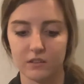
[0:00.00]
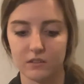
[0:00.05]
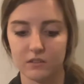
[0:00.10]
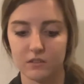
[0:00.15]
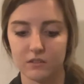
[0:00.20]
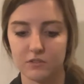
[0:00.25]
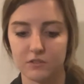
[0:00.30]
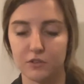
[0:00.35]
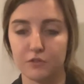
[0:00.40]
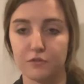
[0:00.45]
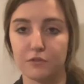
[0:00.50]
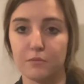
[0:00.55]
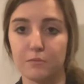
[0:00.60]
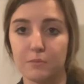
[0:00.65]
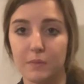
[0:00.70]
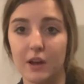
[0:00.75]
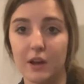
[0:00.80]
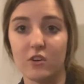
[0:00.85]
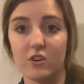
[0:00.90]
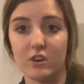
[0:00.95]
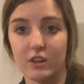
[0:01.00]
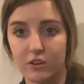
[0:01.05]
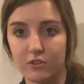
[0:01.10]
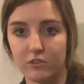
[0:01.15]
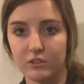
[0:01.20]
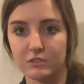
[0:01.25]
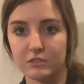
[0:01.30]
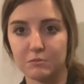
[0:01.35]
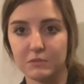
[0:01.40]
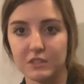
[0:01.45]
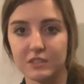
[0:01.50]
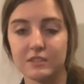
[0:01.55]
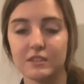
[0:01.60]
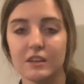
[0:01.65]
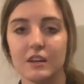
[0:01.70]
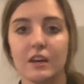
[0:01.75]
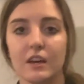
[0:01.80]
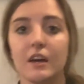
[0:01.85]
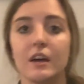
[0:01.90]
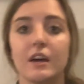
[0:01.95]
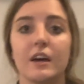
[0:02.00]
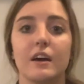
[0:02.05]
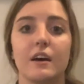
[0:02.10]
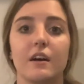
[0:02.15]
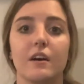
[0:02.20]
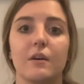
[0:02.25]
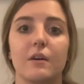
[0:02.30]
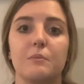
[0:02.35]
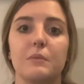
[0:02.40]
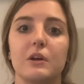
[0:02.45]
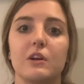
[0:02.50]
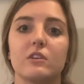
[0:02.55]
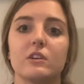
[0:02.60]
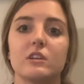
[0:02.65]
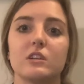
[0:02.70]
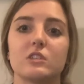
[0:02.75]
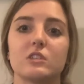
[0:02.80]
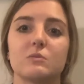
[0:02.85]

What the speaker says: so for Merry Christmas, Merry is,